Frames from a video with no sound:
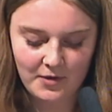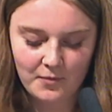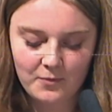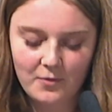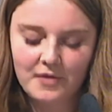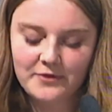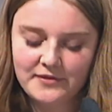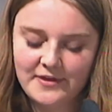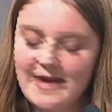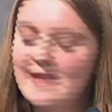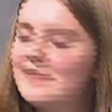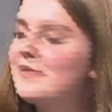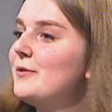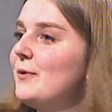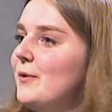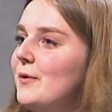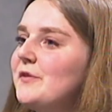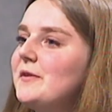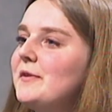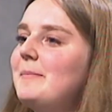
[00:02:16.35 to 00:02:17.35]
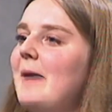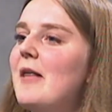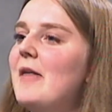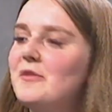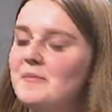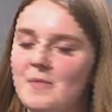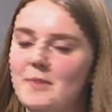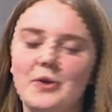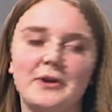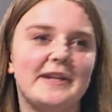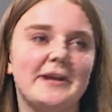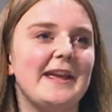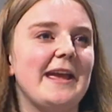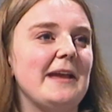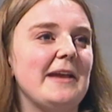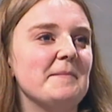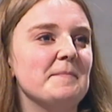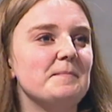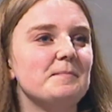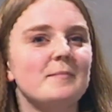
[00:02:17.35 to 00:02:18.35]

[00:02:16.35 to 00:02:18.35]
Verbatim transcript: what they thought about the monarchy.